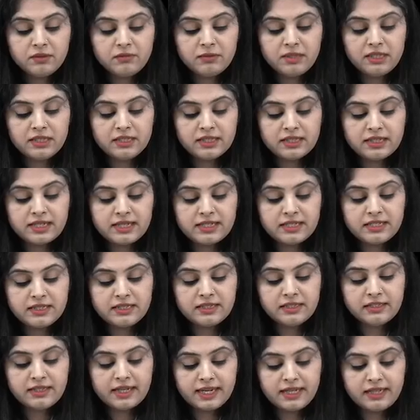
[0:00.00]
with me that I
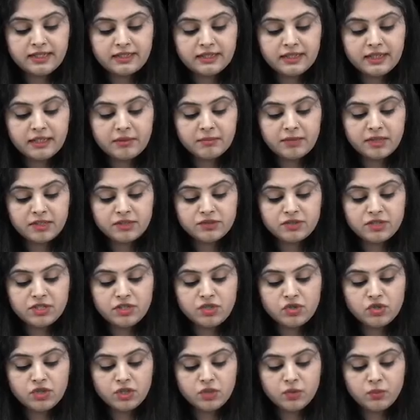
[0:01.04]
did the right thing by
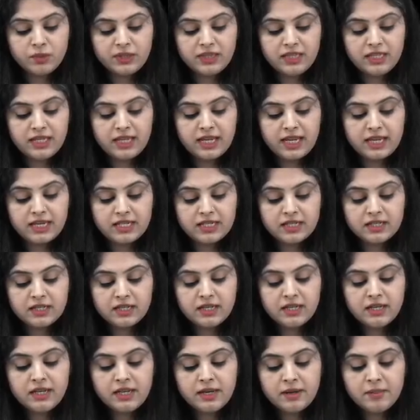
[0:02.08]
teaching you in the end.
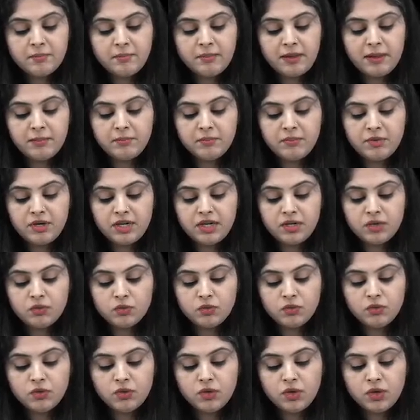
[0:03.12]

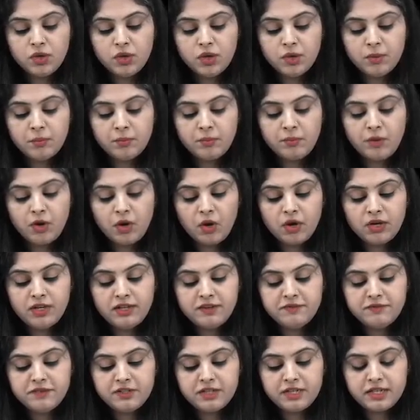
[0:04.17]

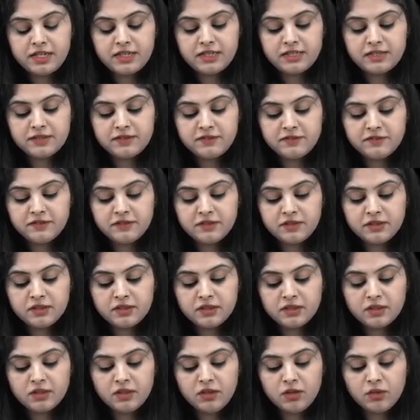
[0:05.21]
Membranoproliferative
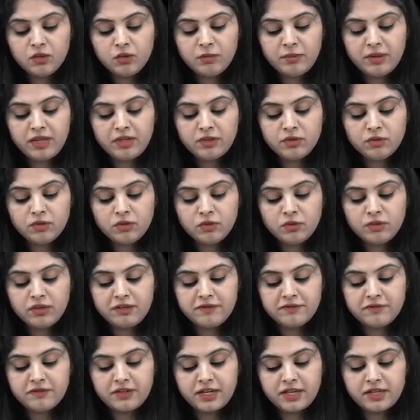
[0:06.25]

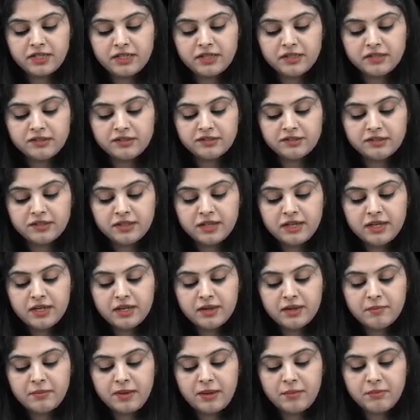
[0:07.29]
glomerulonephritis.
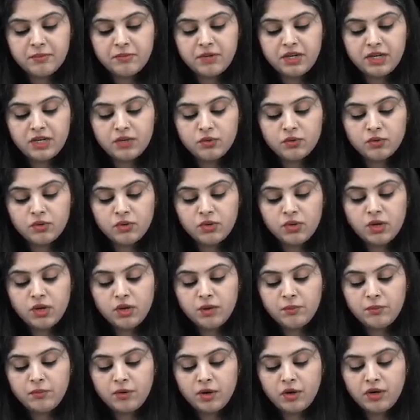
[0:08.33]

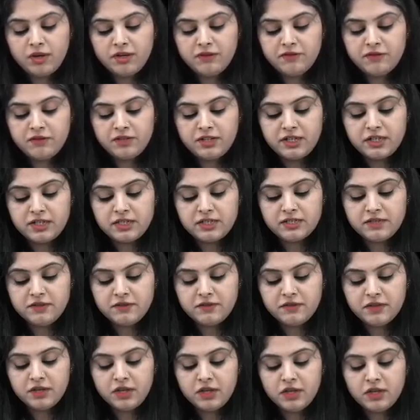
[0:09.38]

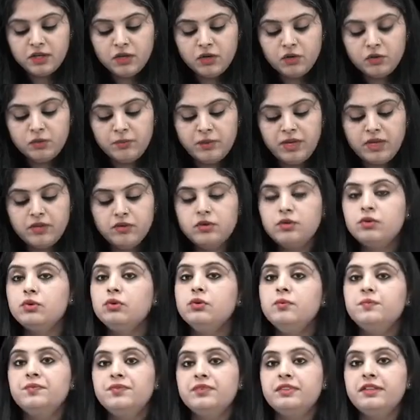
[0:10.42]
Membranoproliferative
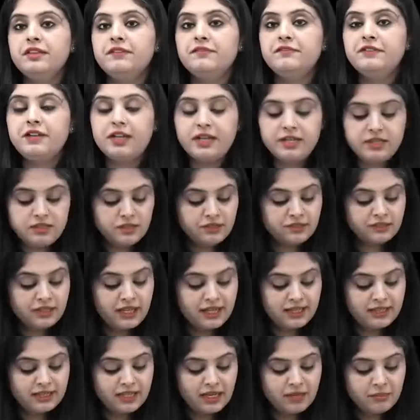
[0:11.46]
glomerulonephritis,
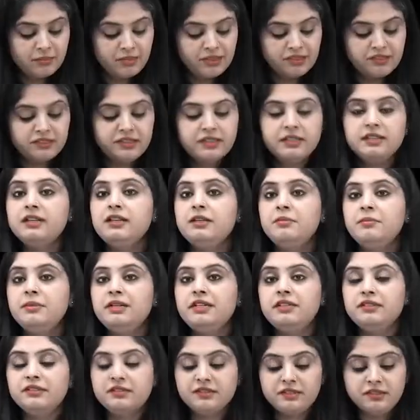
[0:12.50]
and that basically
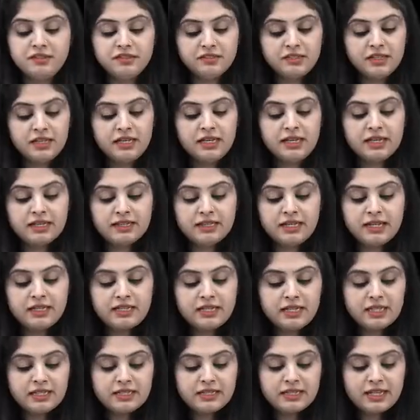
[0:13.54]
means is
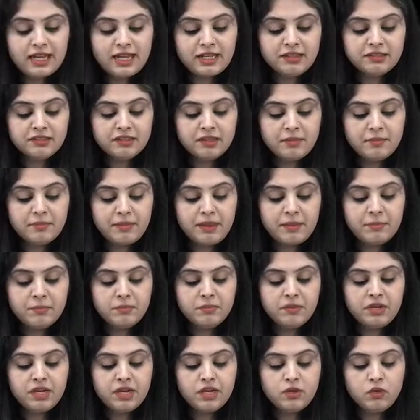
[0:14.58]
that it has a
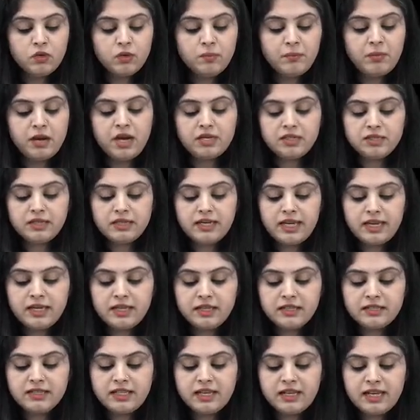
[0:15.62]
membrano part,
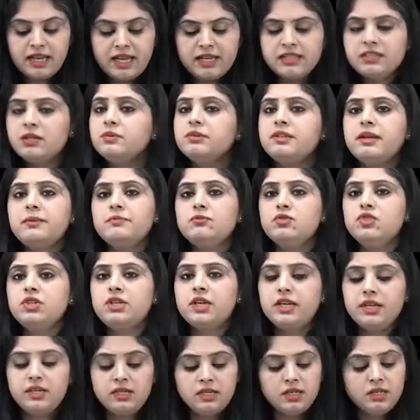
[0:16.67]
like there was
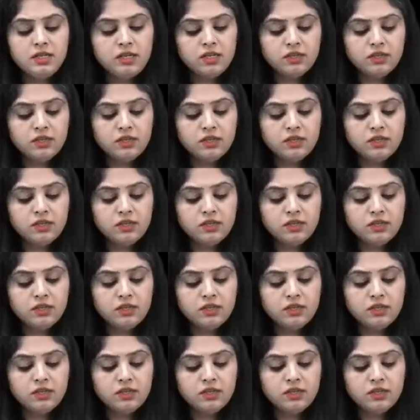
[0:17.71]
MGN.